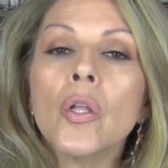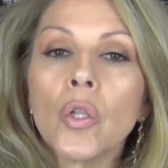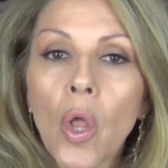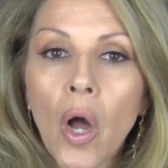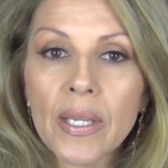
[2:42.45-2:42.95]

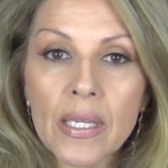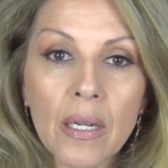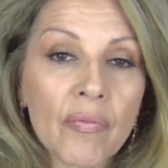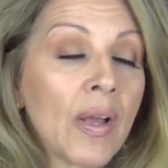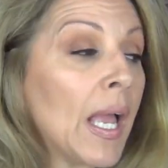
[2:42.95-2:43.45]
long
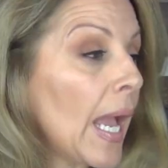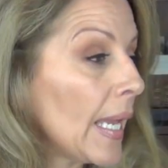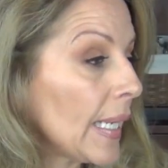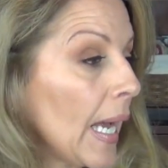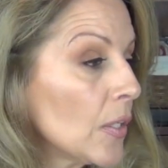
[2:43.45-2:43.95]
enough
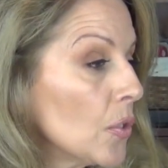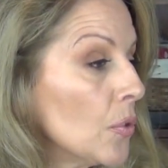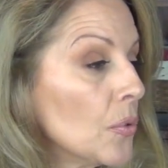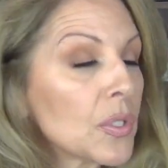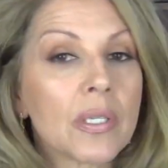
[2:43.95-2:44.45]
and I
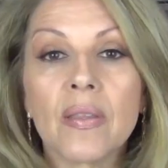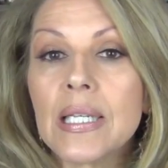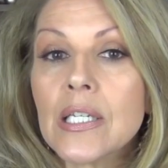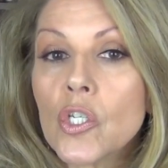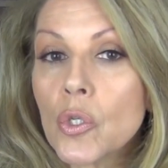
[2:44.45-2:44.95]
use
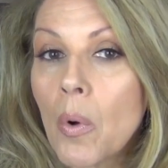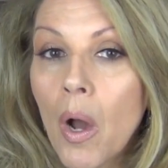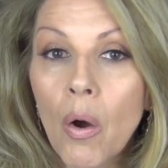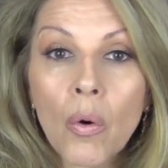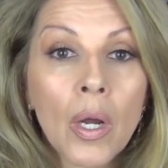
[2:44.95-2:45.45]
the
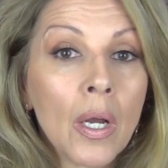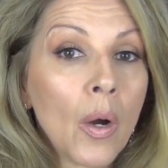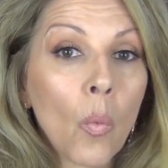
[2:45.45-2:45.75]
Duo